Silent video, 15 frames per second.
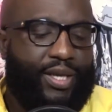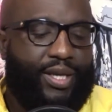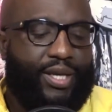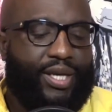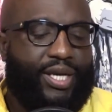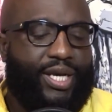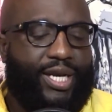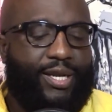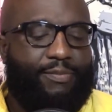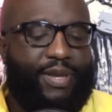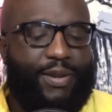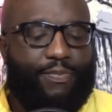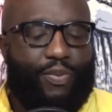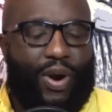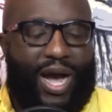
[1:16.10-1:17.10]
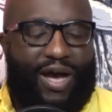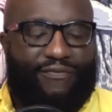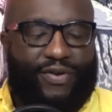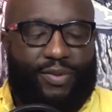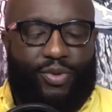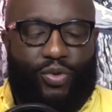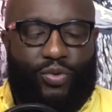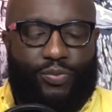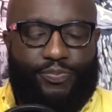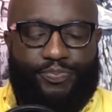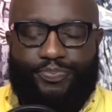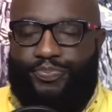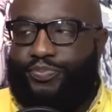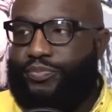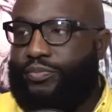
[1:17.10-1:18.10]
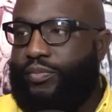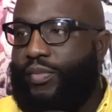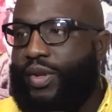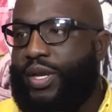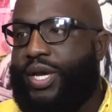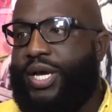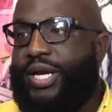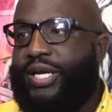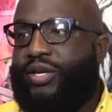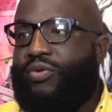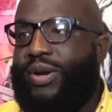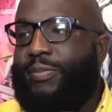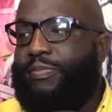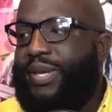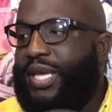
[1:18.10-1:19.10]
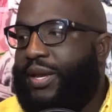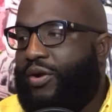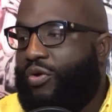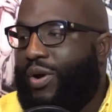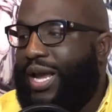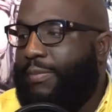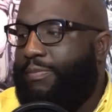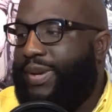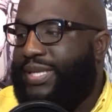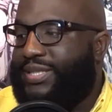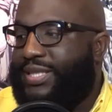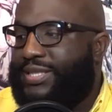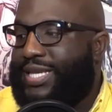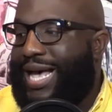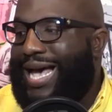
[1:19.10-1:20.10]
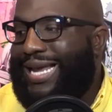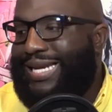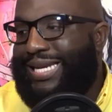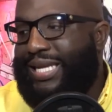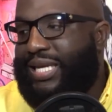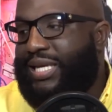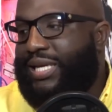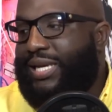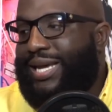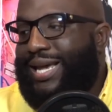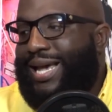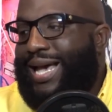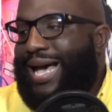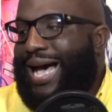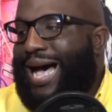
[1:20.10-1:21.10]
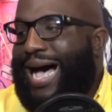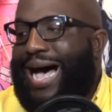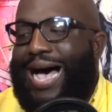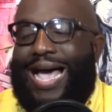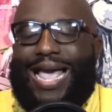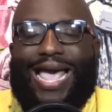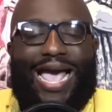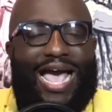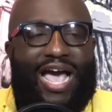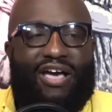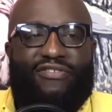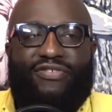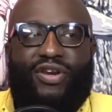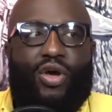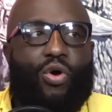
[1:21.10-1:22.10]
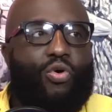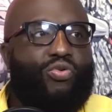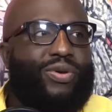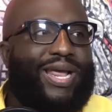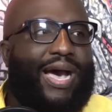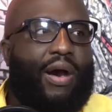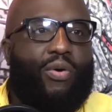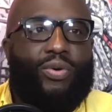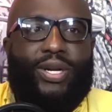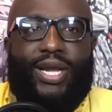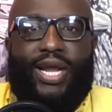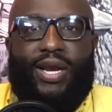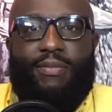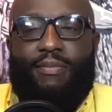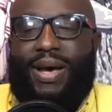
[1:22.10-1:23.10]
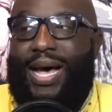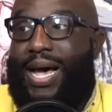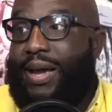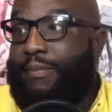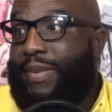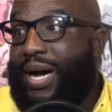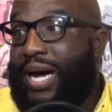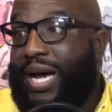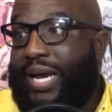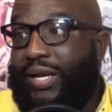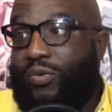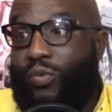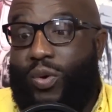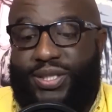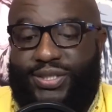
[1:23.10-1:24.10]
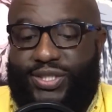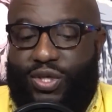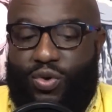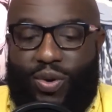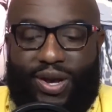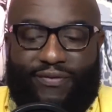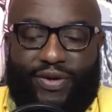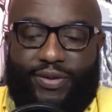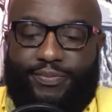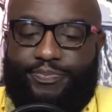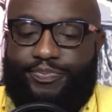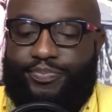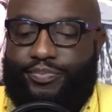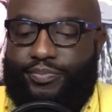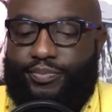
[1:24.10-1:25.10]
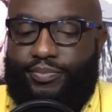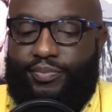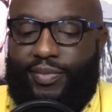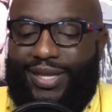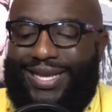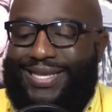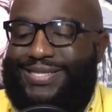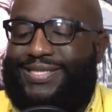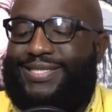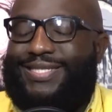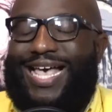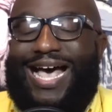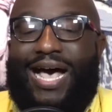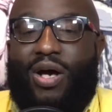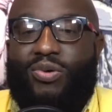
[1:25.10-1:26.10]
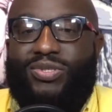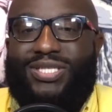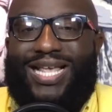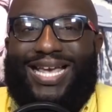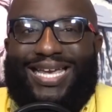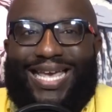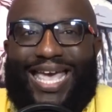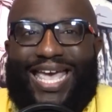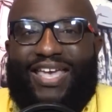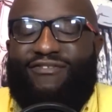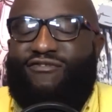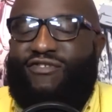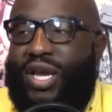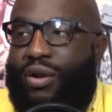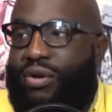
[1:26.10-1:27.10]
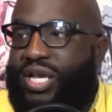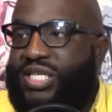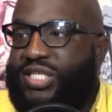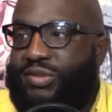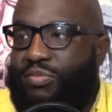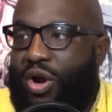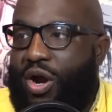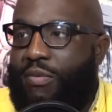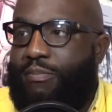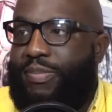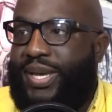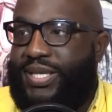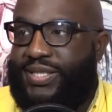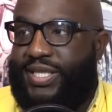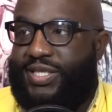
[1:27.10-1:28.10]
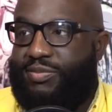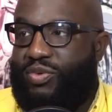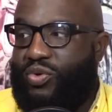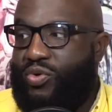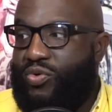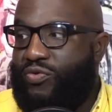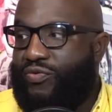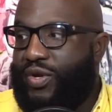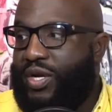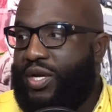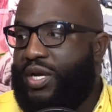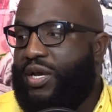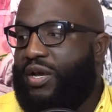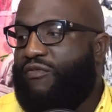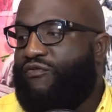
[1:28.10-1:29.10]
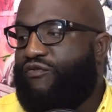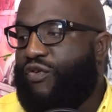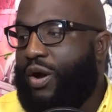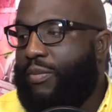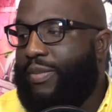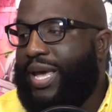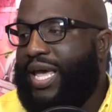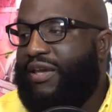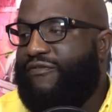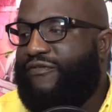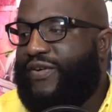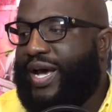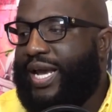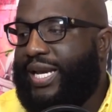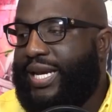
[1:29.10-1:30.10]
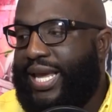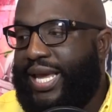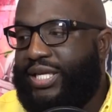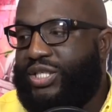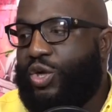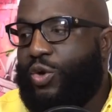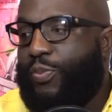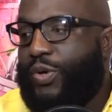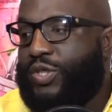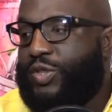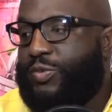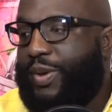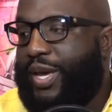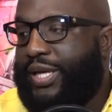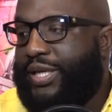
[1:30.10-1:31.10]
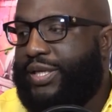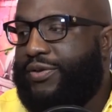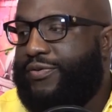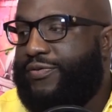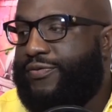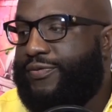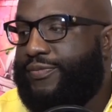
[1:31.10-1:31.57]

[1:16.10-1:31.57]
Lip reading: Could it be profitable? Could it be a great business idea? I have no doubt in my mind whatsoever. It sounds like a very smart business move from a financial perspective.